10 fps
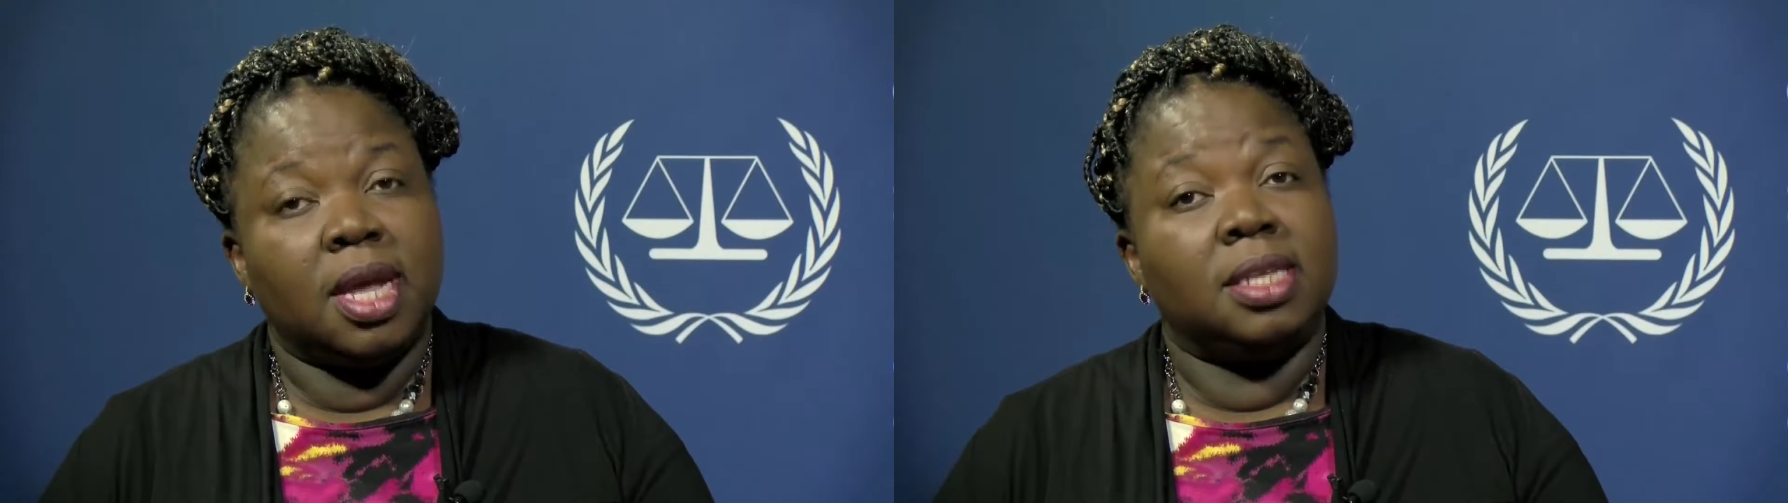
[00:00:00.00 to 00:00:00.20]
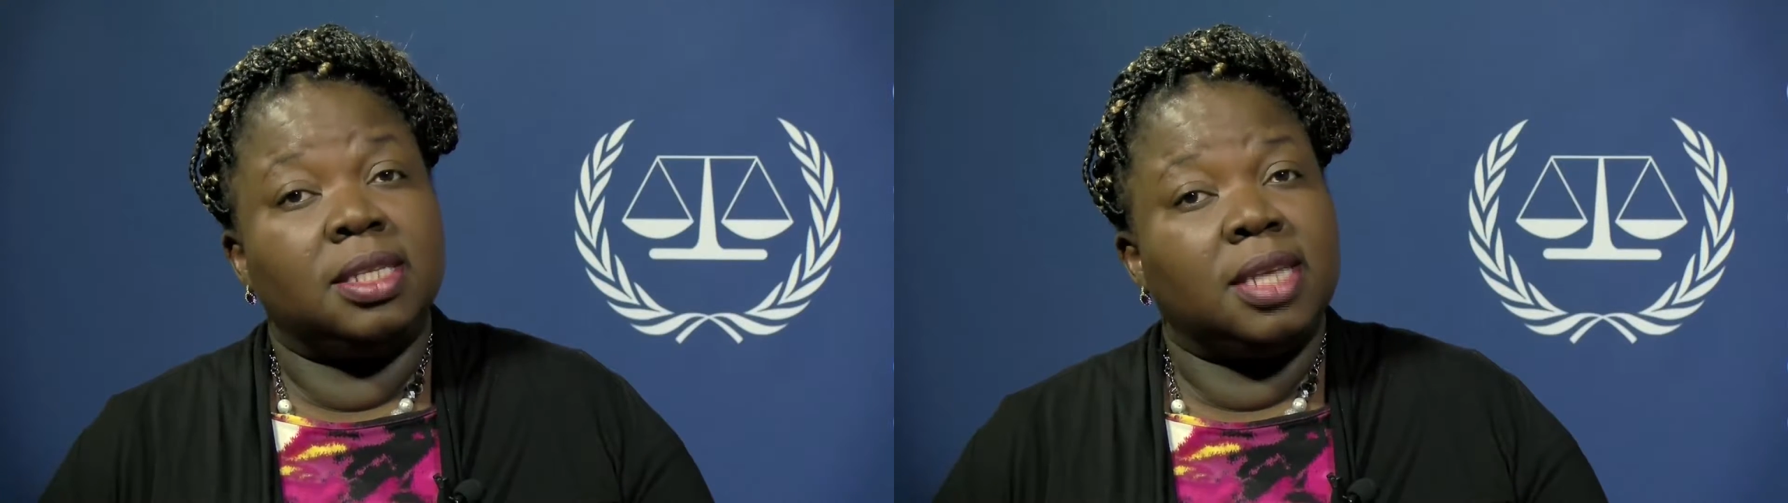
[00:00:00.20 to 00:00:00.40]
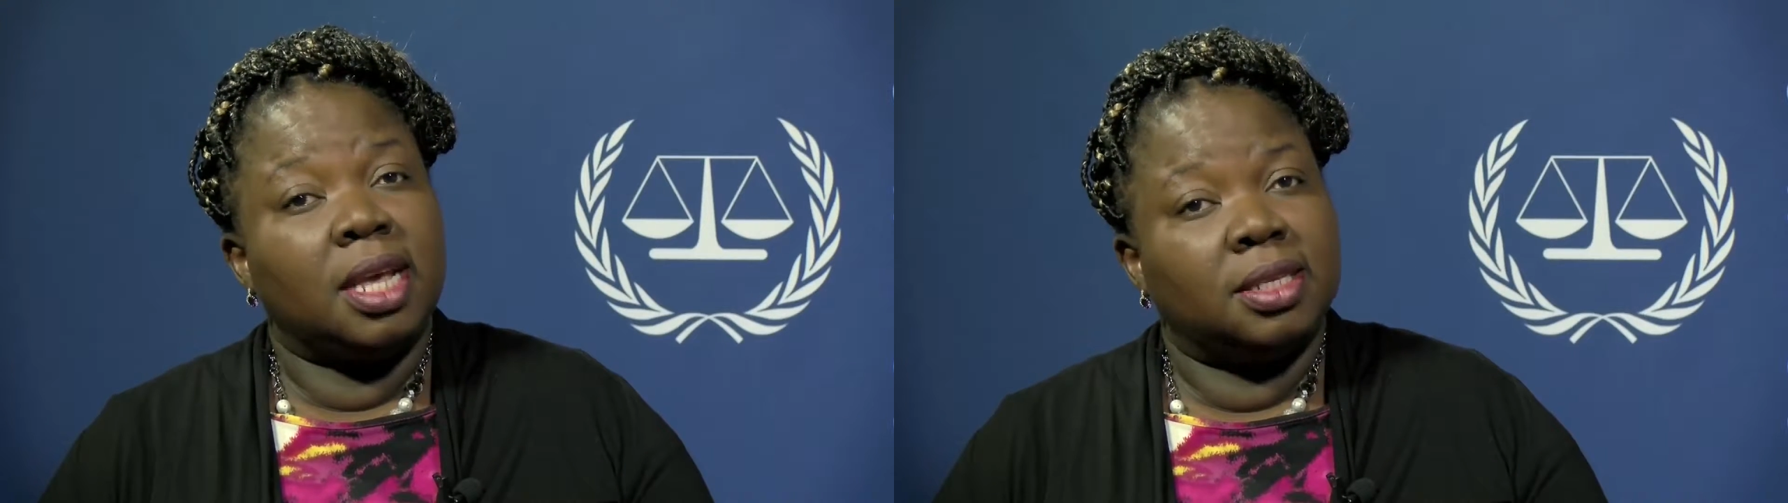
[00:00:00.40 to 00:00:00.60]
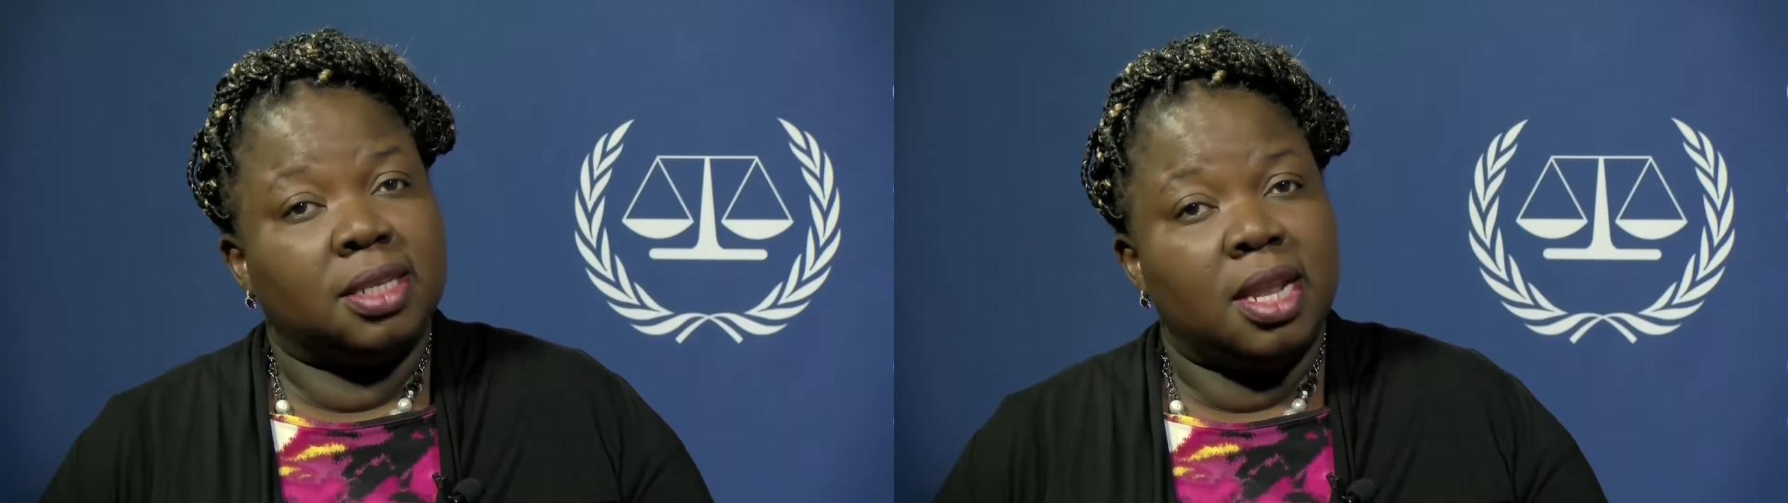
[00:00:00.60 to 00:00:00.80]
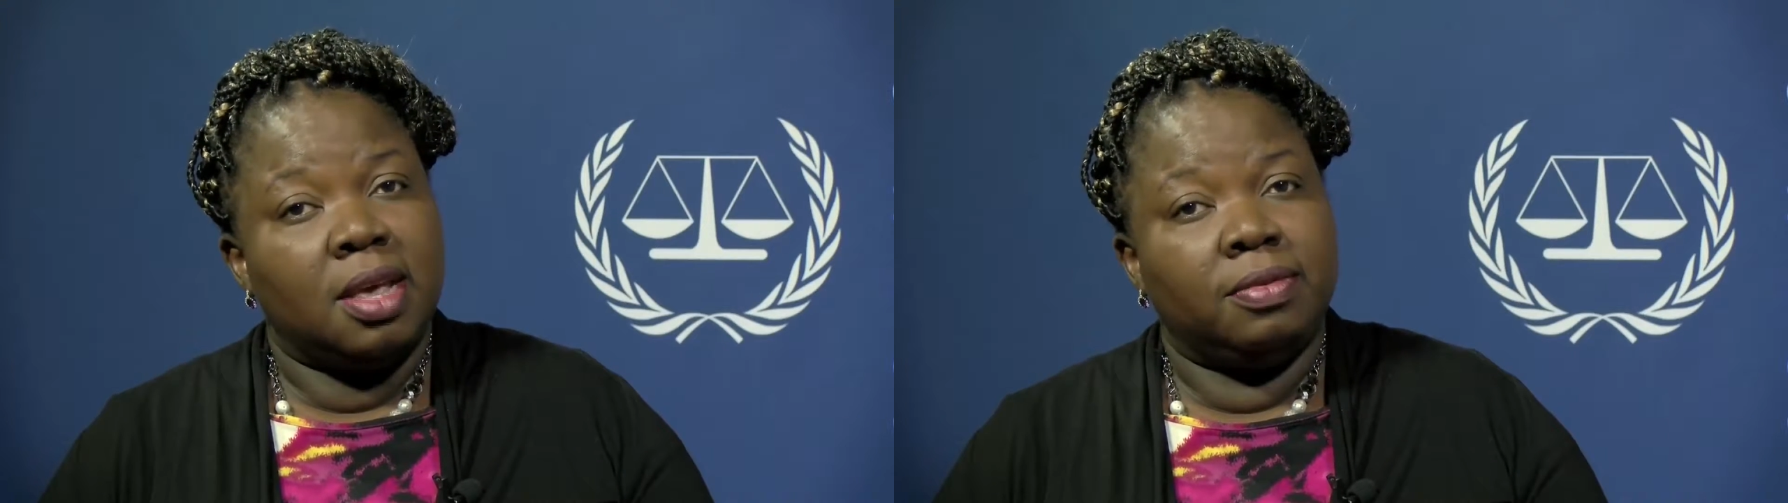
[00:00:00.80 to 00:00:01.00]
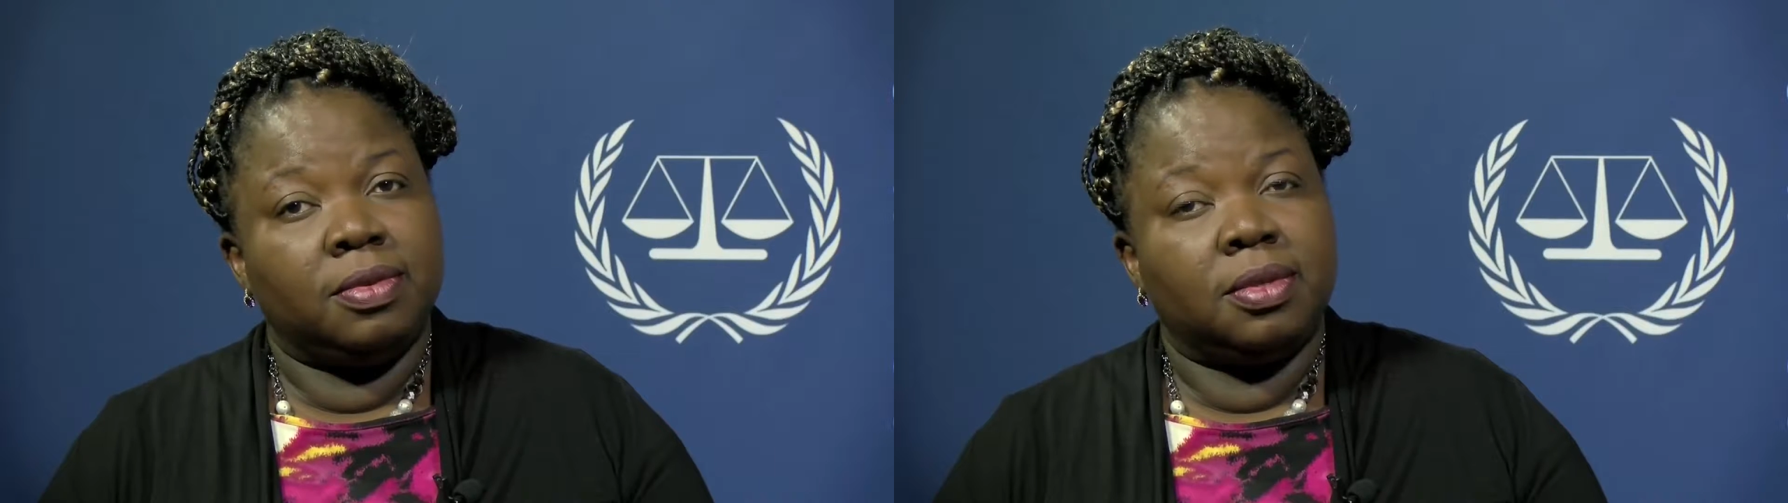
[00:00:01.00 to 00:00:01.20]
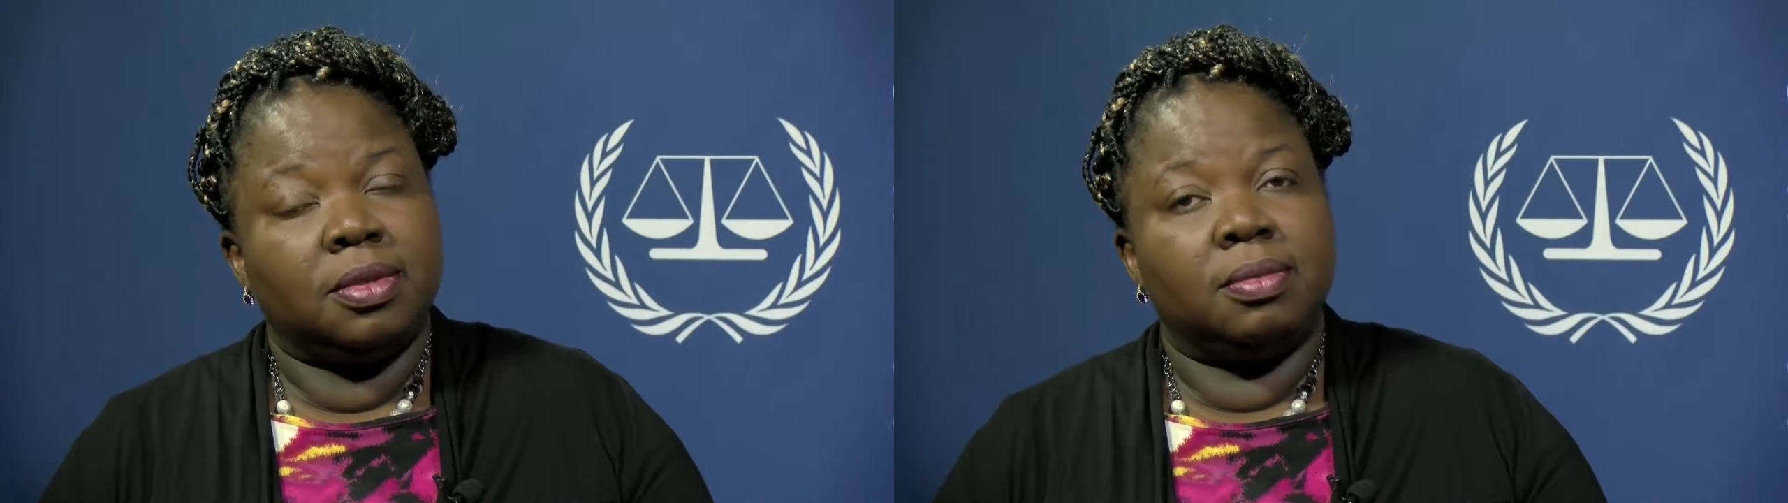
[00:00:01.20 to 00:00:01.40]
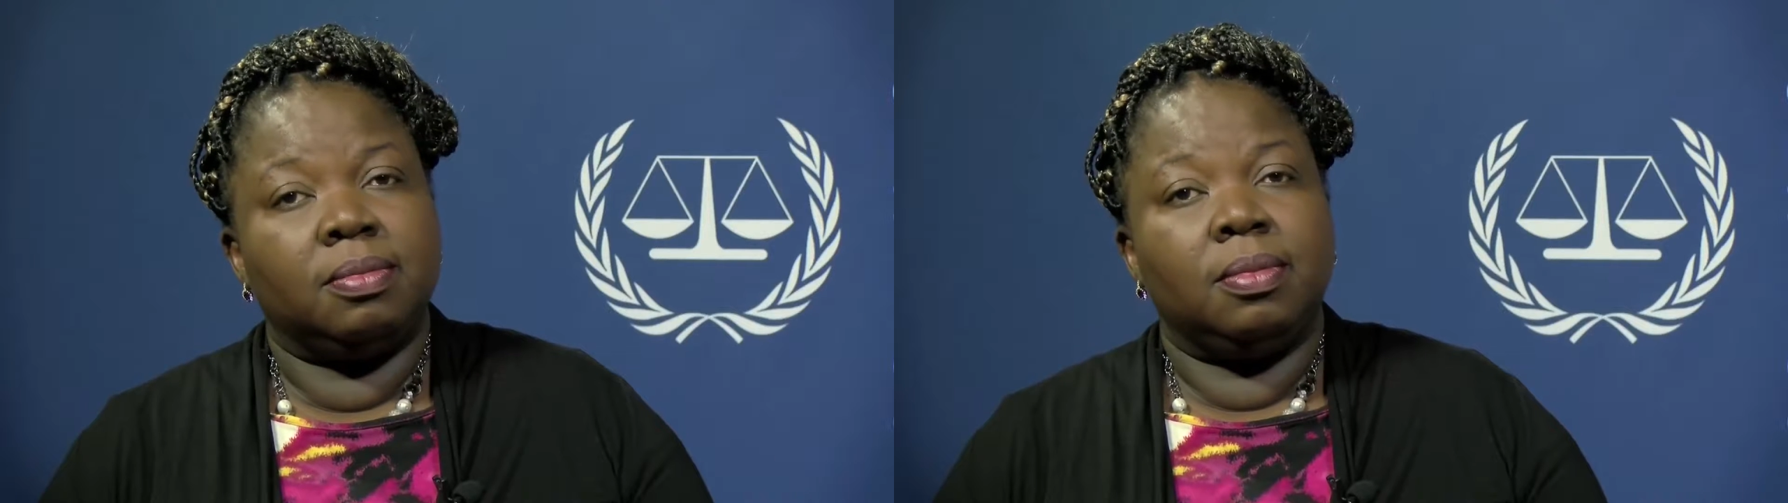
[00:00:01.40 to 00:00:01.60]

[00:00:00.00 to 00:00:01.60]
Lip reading: and sex slaves.